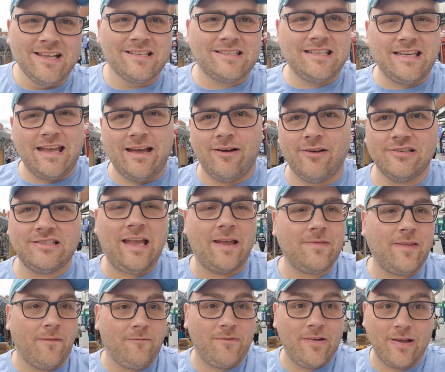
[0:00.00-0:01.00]
so yeah, I'll
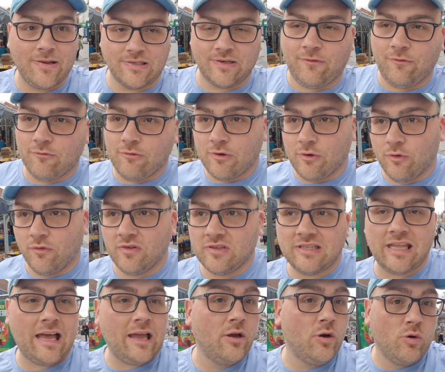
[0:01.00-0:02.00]
save that voucher for another
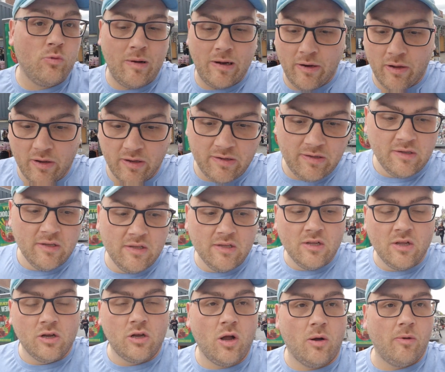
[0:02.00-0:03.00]
day or when I
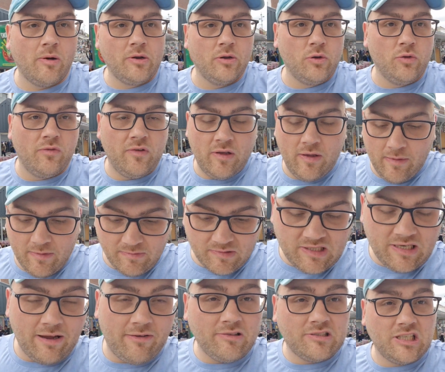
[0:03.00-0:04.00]
go on another
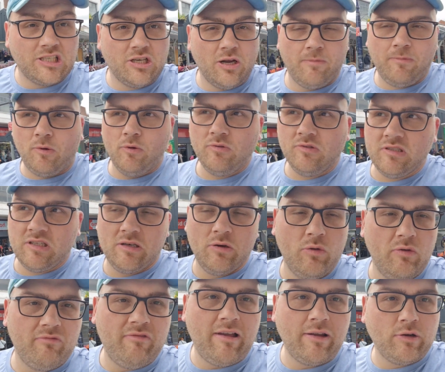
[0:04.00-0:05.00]
charity shop hunt
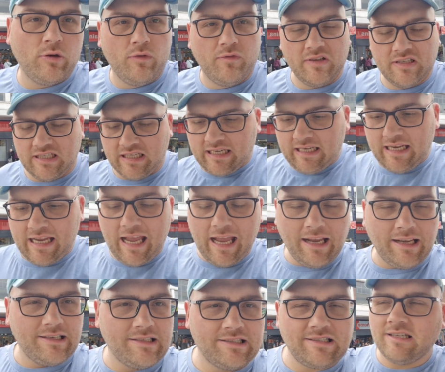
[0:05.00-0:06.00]
and look around another
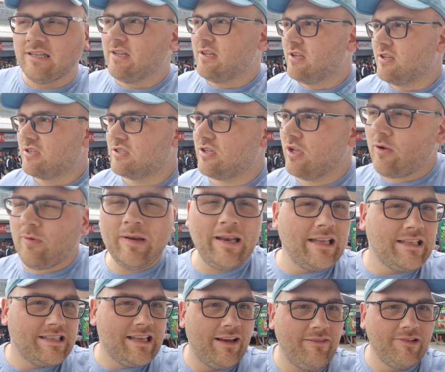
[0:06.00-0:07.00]
CEX. So
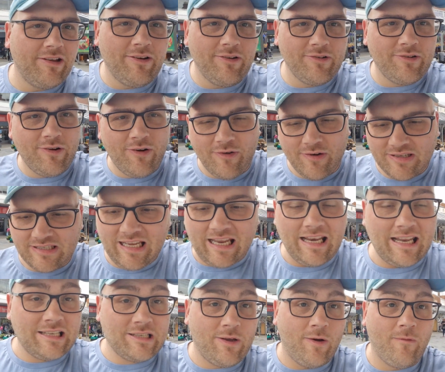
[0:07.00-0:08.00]
let's carry on guys
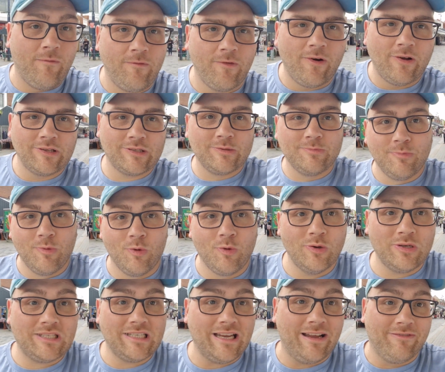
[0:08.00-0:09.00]
and let's go and find some
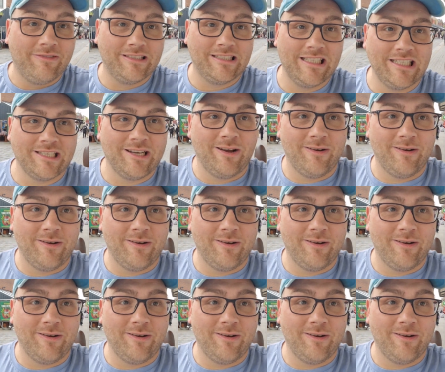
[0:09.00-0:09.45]
more charity